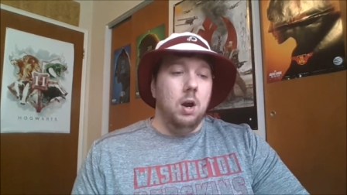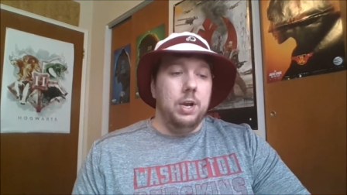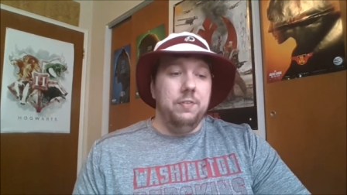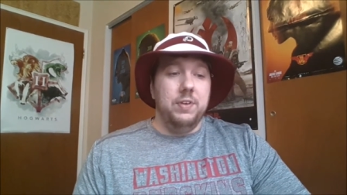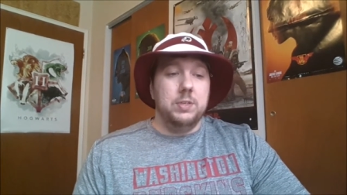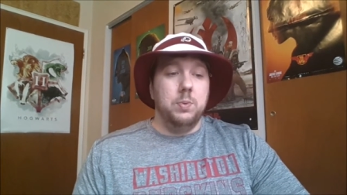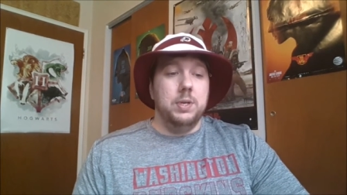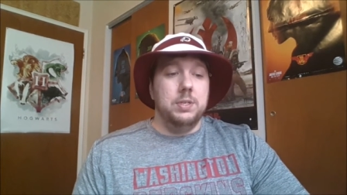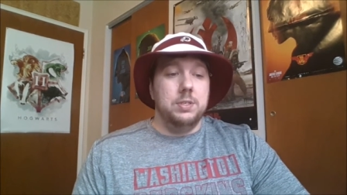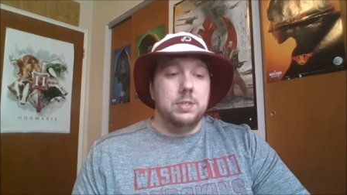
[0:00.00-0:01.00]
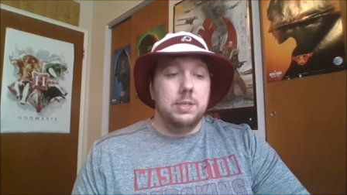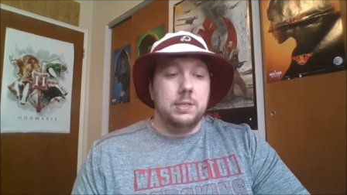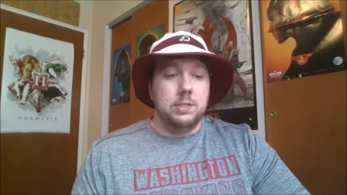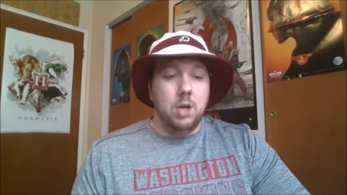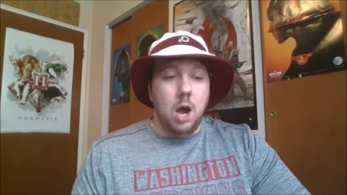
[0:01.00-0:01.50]
Our defense was
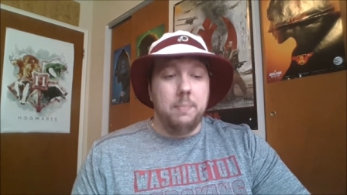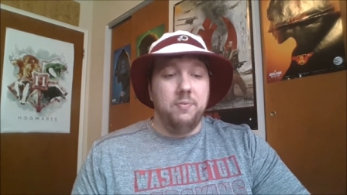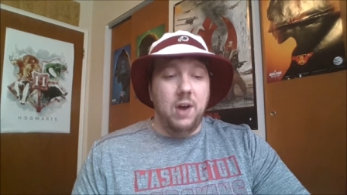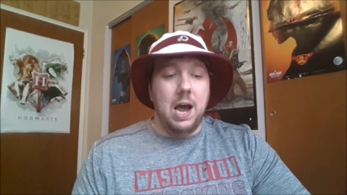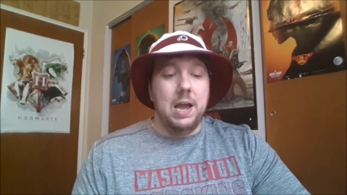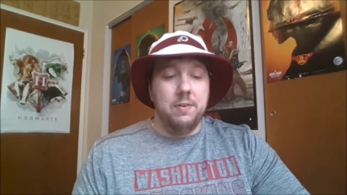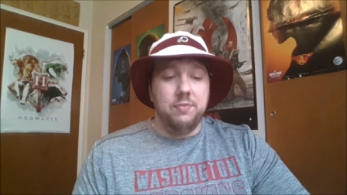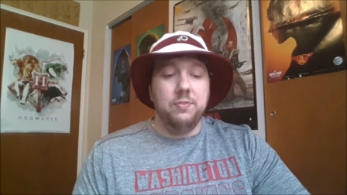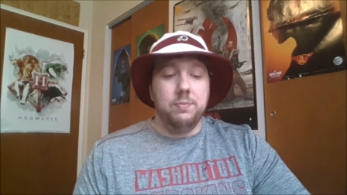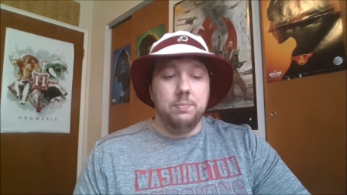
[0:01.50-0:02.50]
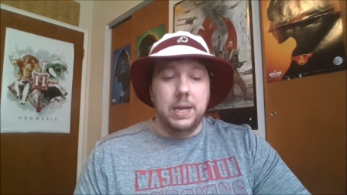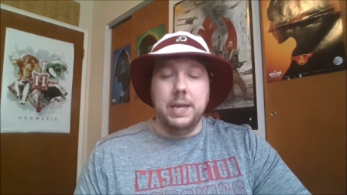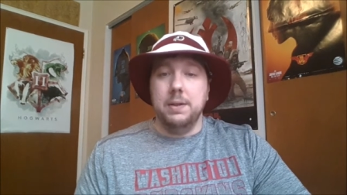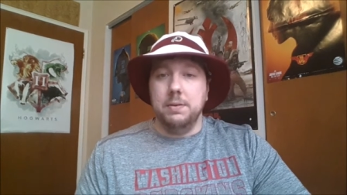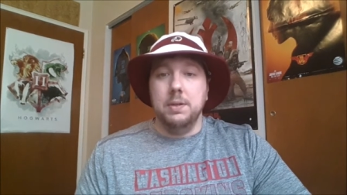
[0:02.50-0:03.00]
top 5
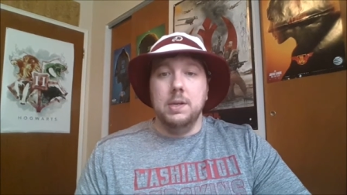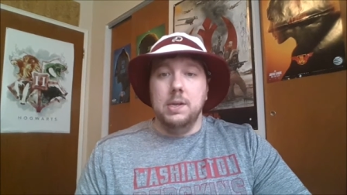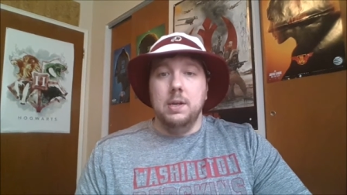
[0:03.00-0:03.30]
in